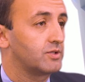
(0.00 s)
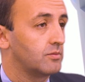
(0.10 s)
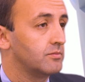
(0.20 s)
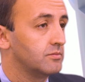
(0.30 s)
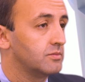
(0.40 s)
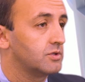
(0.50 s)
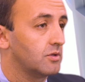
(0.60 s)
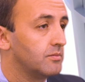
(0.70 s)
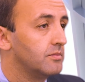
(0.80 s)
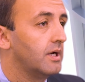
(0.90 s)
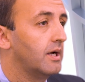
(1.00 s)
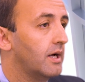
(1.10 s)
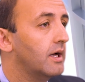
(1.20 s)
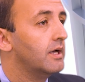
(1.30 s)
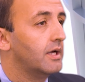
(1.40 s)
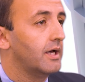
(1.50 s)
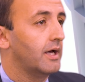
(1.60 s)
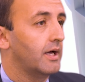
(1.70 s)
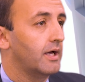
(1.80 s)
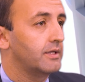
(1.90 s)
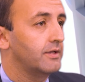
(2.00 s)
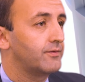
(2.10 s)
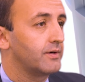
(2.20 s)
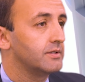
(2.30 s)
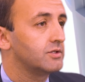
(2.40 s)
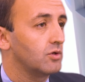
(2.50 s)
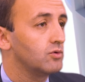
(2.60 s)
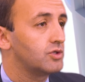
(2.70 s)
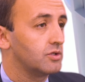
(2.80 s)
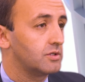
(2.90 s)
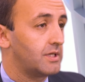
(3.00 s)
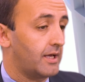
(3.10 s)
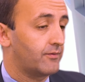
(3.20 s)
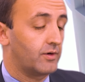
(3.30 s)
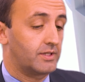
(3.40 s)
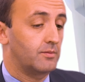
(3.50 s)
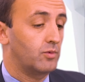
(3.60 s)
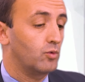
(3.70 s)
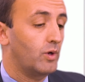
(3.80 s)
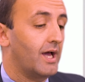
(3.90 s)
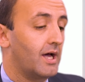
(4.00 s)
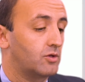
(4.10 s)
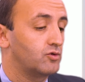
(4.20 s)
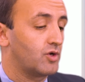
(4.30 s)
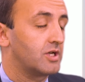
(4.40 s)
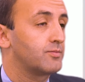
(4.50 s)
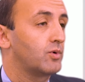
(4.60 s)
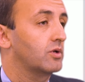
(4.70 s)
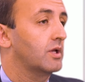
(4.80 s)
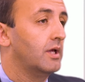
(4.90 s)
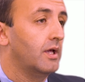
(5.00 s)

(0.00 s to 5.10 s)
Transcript: some different solutions. Like, for example, we had to transport